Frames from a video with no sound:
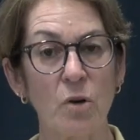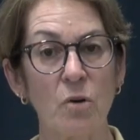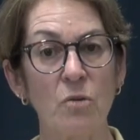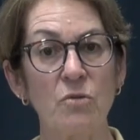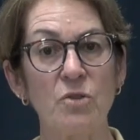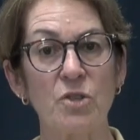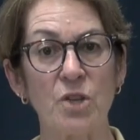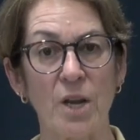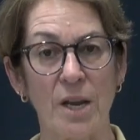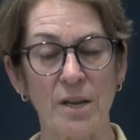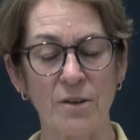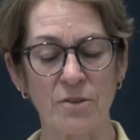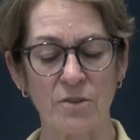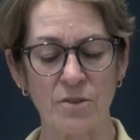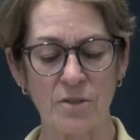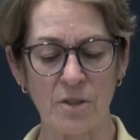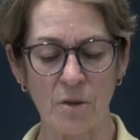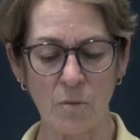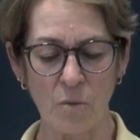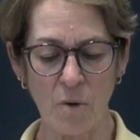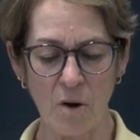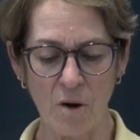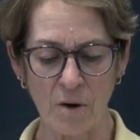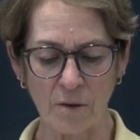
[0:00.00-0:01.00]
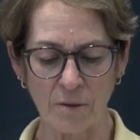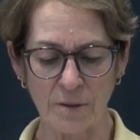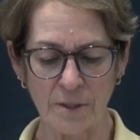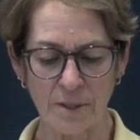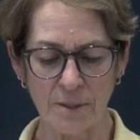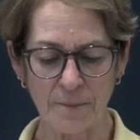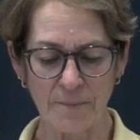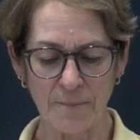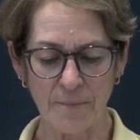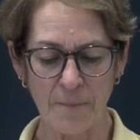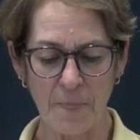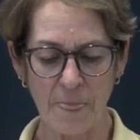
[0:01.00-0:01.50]
who changed the world.
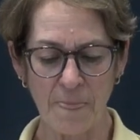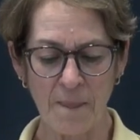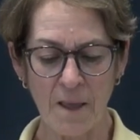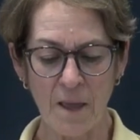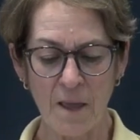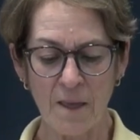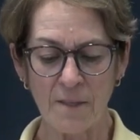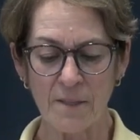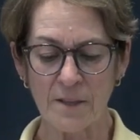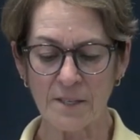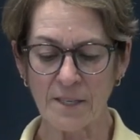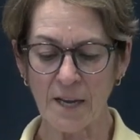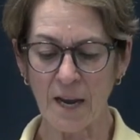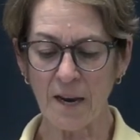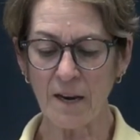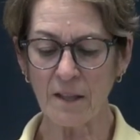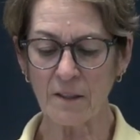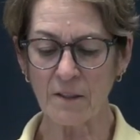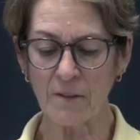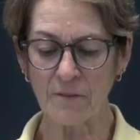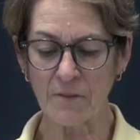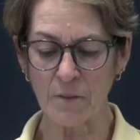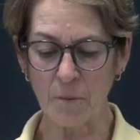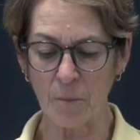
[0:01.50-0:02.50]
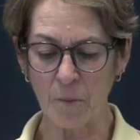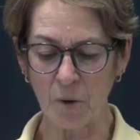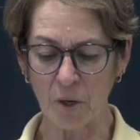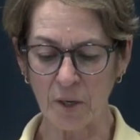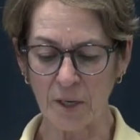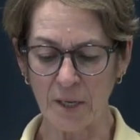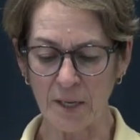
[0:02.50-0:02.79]
The title of the book